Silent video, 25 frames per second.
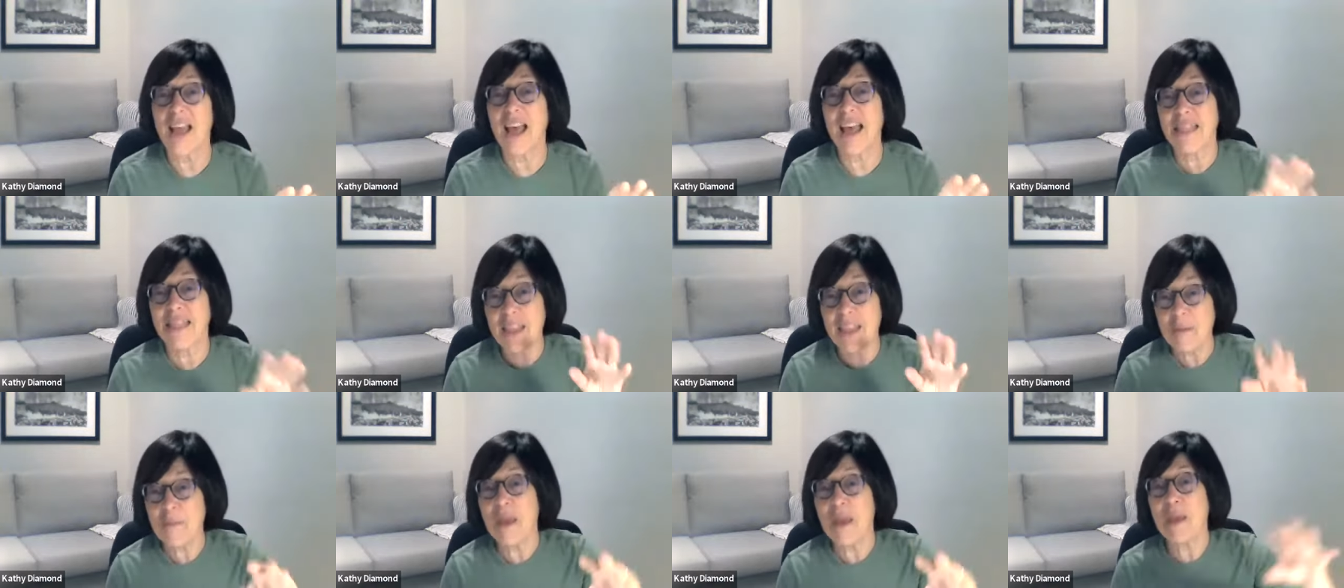
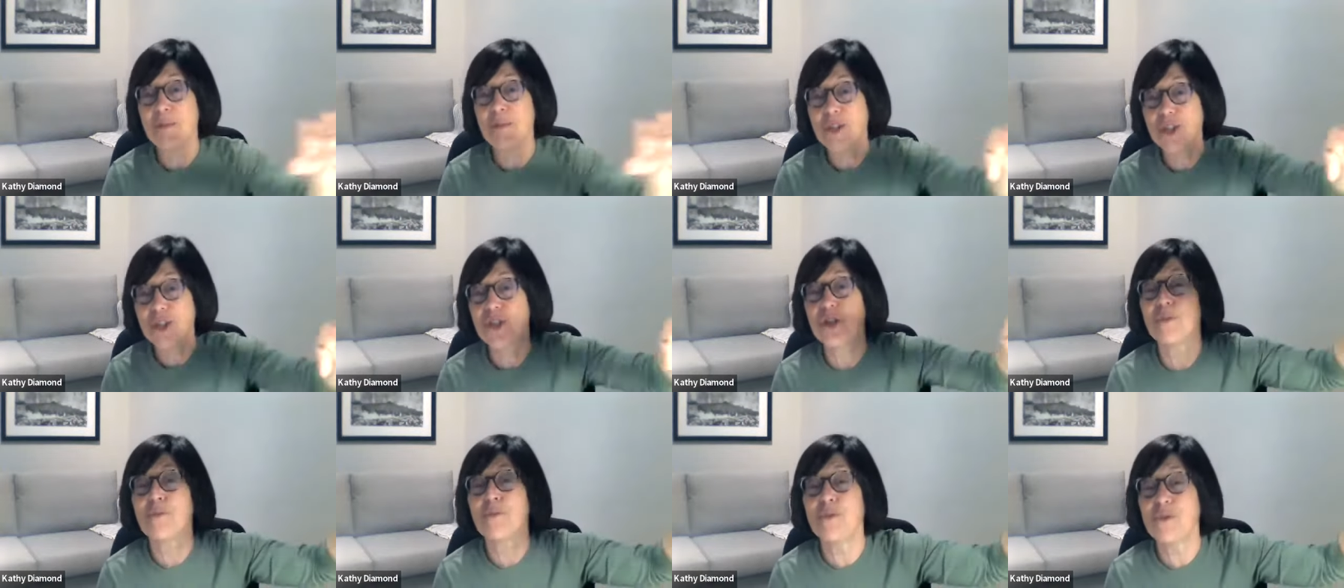and then maybe
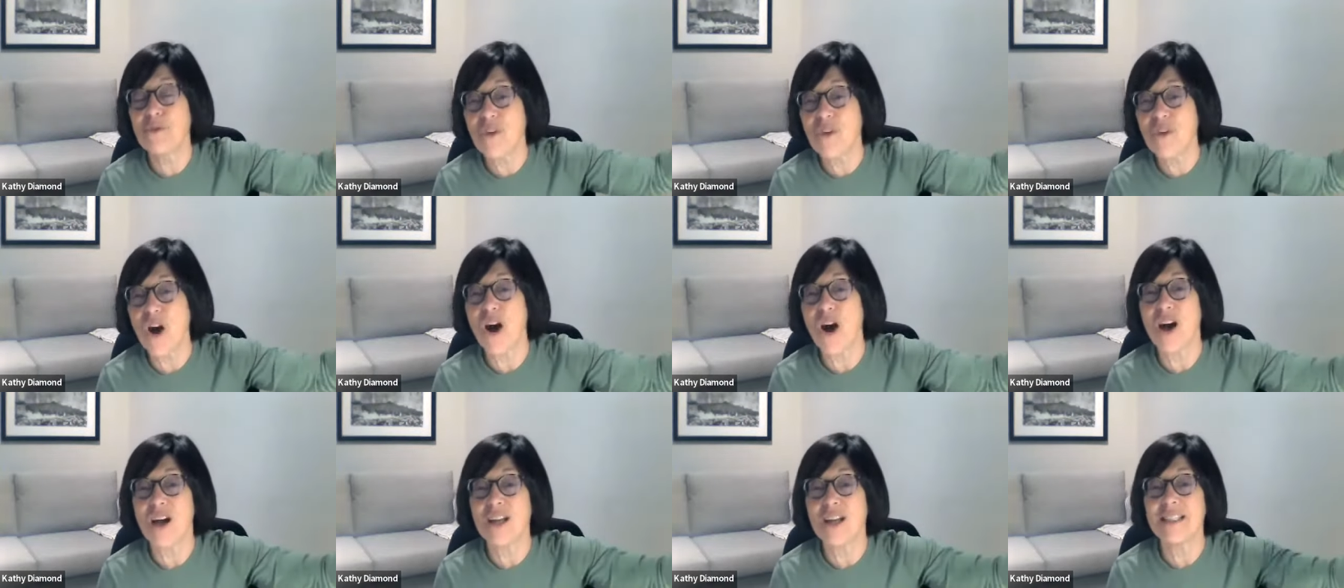she'll move
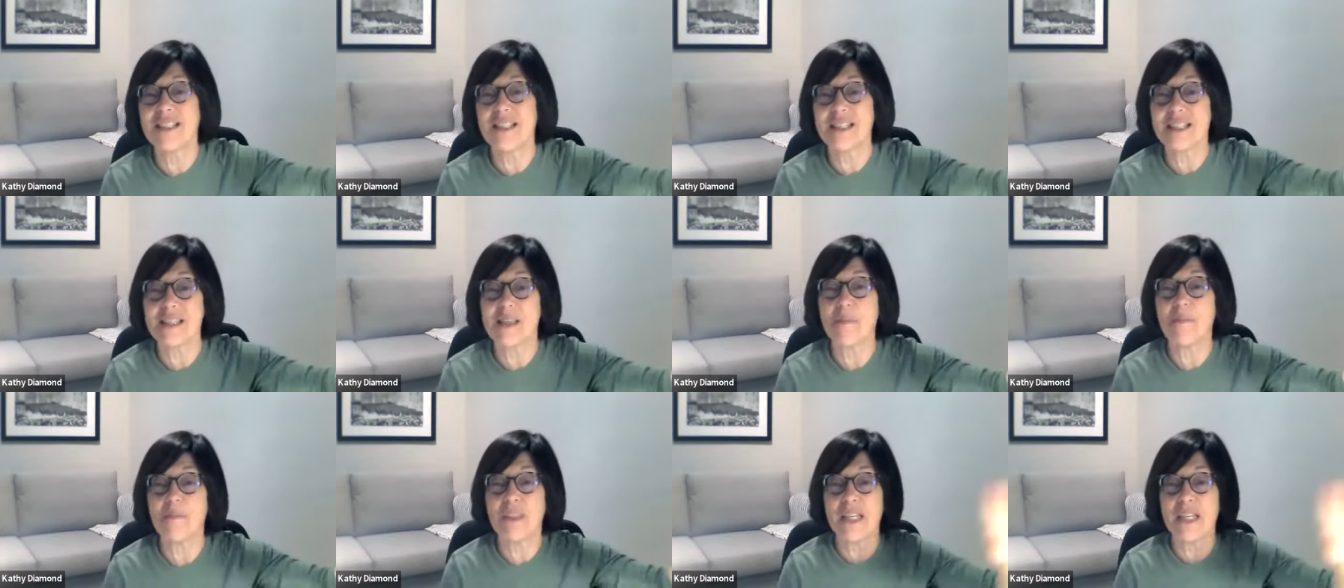on to
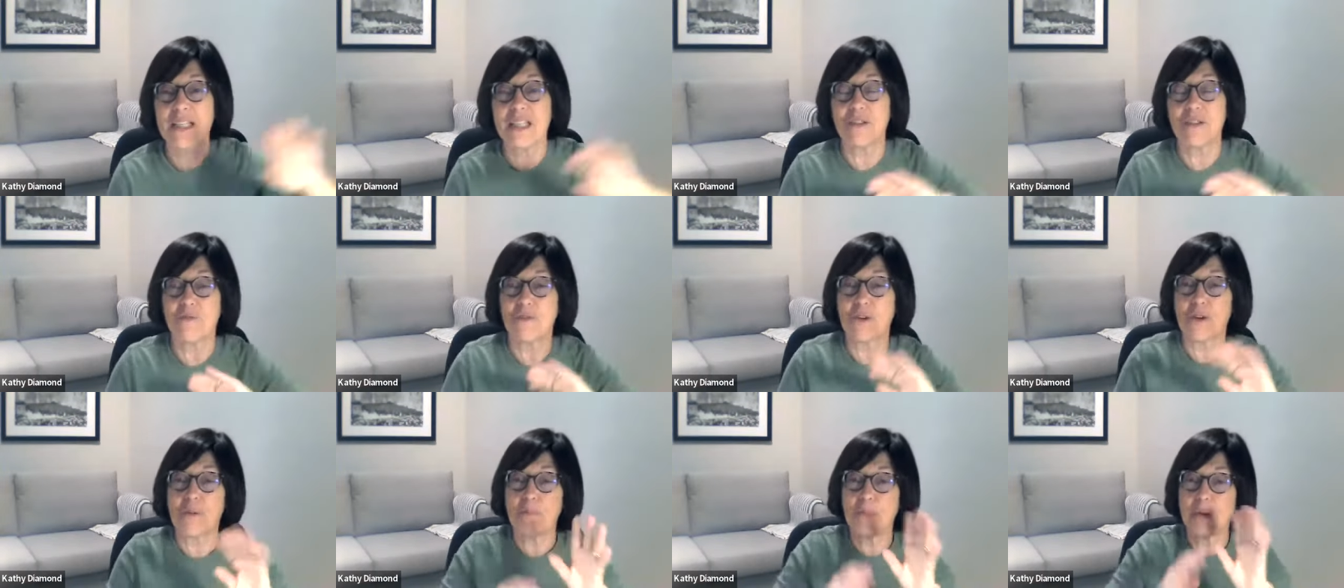something
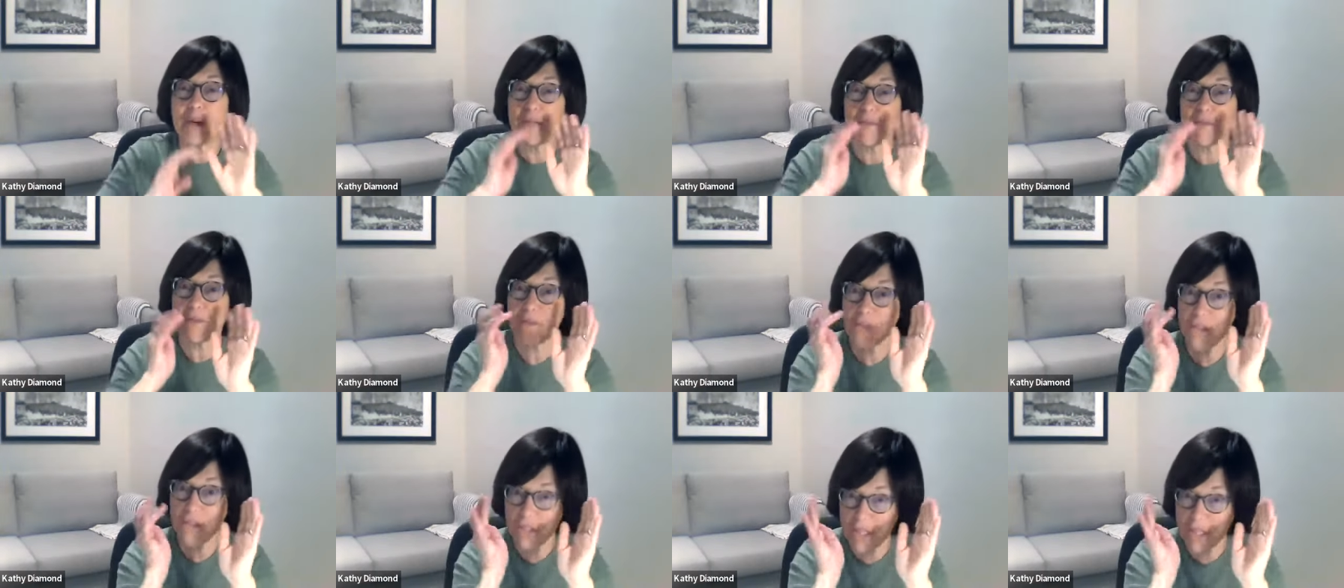different but
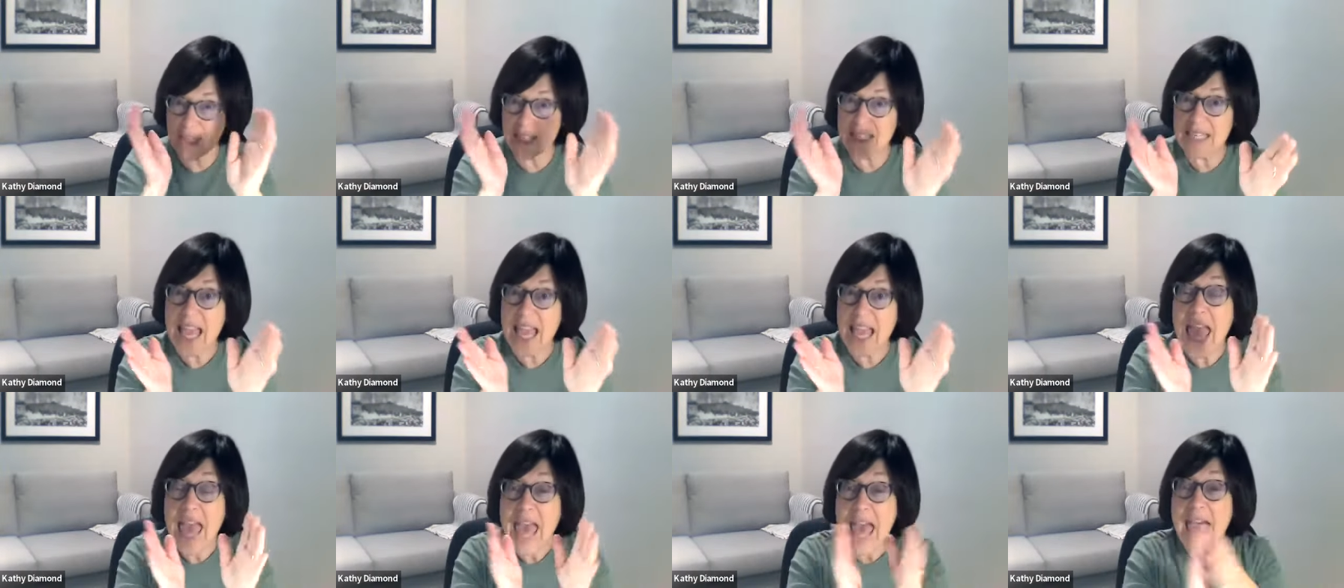she's
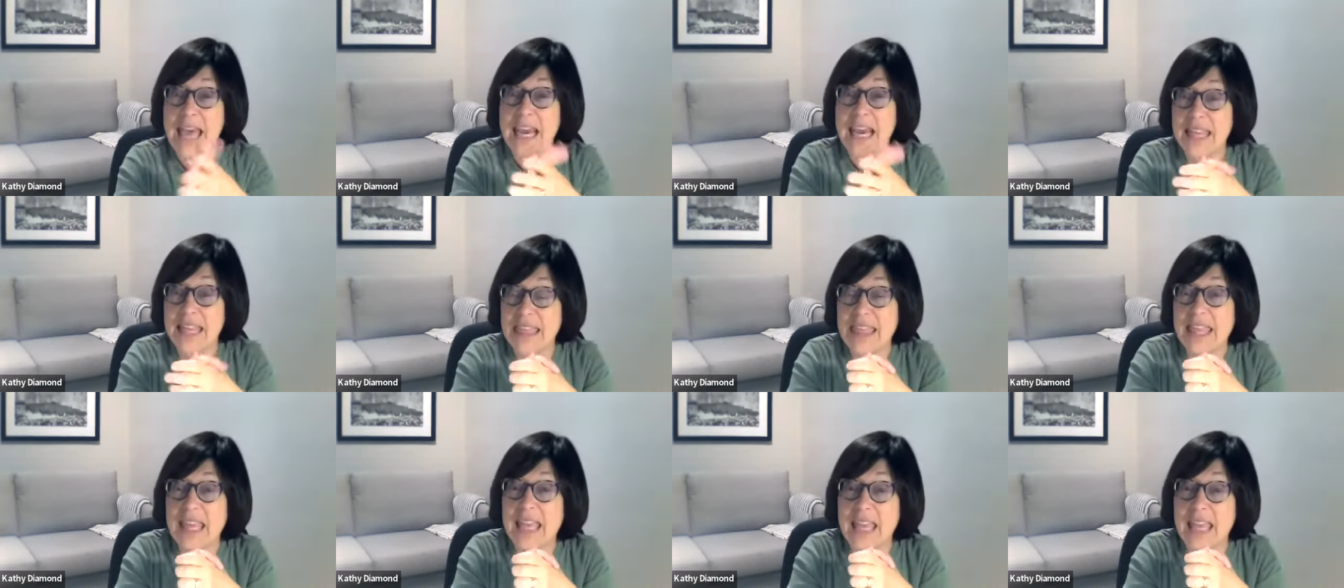and I
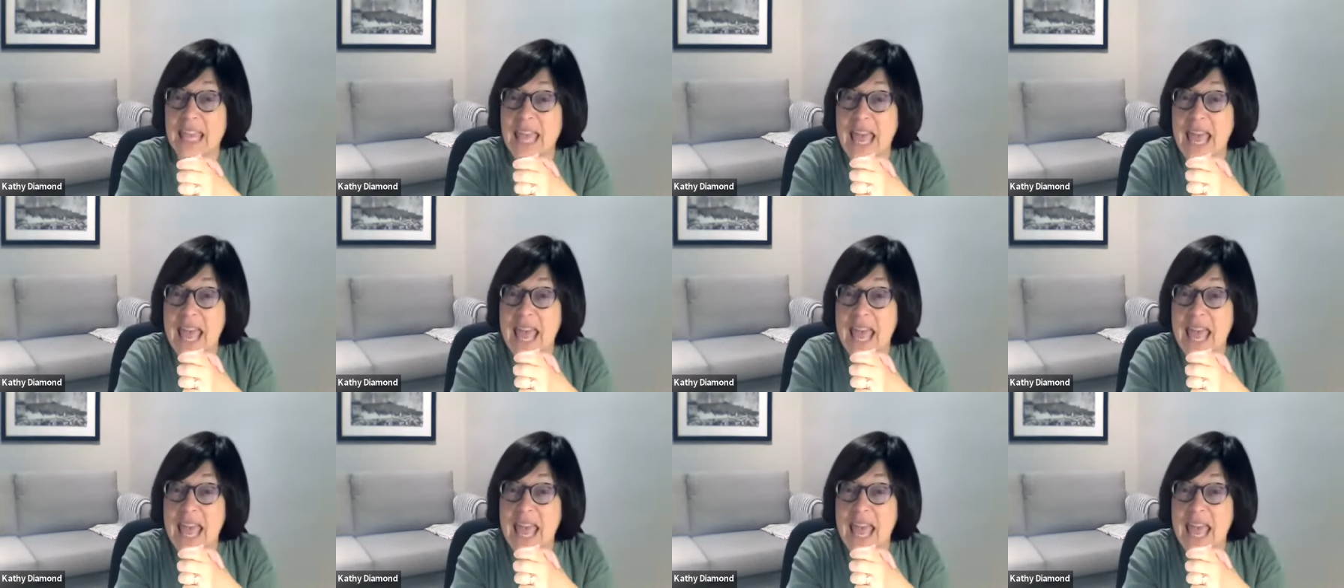think